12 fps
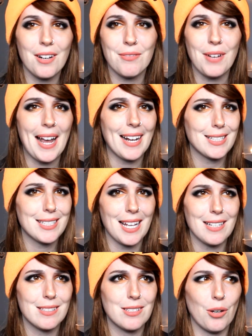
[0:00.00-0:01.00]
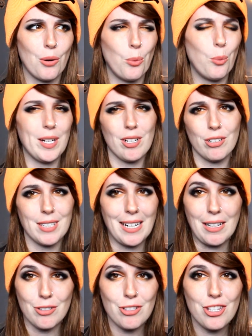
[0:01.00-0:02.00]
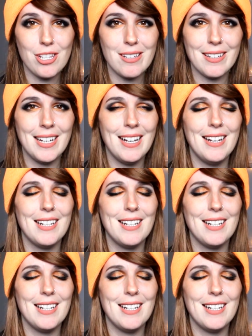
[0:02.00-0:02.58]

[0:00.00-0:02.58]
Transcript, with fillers: of excess weird energy.